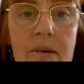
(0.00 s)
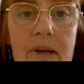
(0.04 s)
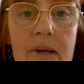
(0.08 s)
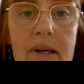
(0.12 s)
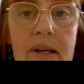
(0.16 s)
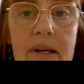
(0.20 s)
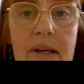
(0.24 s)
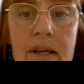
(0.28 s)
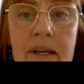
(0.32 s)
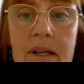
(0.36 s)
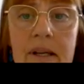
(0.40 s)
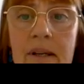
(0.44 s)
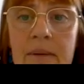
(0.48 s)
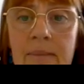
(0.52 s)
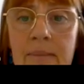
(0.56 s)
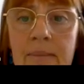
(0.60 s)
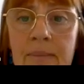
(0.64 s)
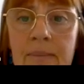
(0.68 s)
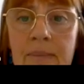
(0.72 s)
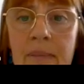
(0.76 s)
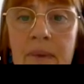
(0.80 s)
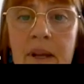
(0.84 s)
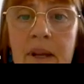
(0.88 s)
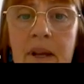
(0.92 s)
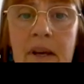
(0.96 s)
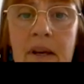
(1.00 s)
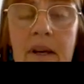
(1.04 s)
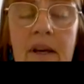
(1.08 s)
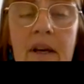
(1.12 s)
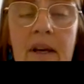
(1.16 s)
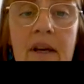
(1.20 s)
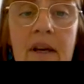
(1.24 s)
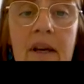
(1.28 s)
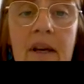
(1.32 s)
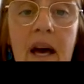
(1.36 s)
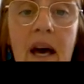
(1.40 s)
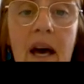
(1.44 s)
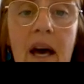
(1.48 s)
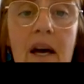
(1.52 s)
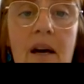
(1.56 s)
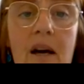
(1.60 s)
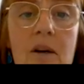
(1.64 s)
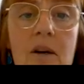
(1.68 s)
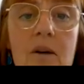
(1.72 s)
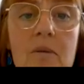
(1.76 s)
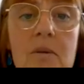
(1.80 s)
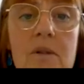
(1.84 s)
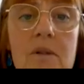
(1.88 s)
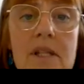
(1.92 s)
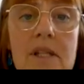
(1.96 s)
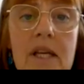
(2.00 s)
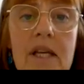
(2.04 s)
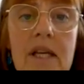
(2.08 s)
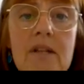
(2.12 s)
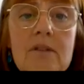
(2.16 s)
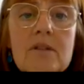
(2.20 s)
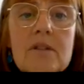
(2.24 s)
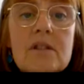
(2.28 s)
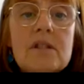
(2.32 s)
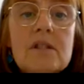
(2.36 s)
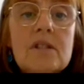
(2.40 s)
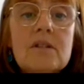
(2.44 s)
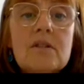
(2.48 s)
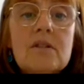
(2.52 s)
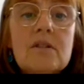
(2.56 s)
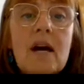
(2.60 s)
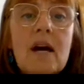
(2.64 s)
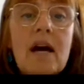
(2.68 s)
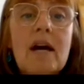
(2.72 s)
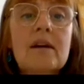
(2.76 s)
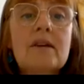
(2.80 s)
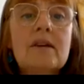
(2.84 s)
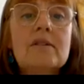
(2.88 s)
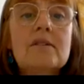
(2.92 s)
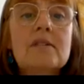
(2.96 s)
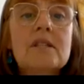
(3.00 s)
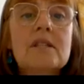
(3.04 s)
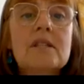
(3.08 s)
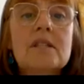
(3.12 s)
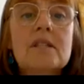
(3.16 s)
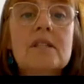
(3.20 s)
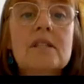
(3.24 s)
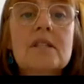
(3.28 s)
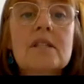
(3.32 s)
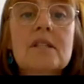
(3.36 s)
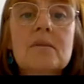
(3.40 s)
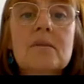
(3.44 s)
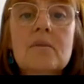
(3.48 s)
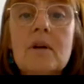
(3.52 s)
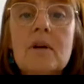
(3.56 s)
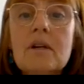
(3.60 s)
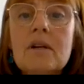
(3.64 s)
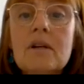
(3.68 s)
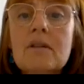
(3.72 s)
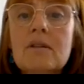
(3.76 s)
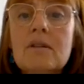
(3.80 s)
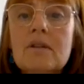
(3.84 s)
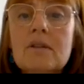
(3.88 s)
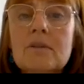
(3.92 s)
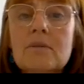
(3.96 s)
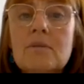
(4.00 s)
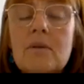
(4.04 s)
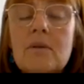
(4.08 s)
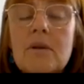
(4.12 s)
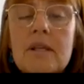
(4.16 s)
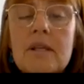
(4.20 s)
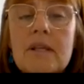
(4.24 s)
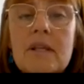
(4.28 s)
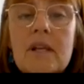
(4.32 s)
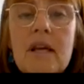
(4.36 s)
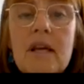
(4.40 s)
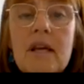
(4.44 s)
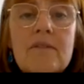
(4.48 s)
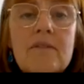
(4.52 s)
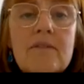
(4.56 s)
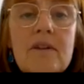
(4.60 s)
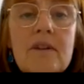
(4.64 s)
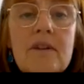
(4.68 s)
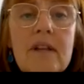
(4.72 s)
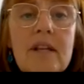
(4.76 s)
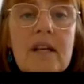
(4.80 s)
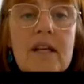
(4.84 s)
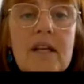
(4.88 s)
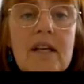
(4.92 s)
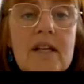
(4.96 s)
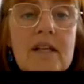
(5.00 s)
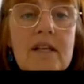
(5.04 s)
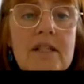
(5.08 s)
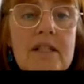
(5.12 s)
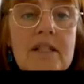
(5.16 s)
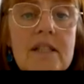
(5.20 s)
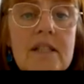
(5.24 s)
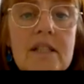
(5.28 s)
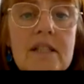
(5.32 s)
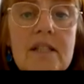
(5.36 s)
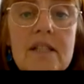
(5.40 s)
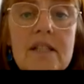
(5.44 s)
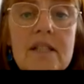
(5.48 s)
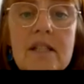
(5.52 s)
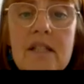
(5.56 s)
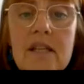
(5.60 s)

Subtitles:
How was I going to go out into the world when everything I did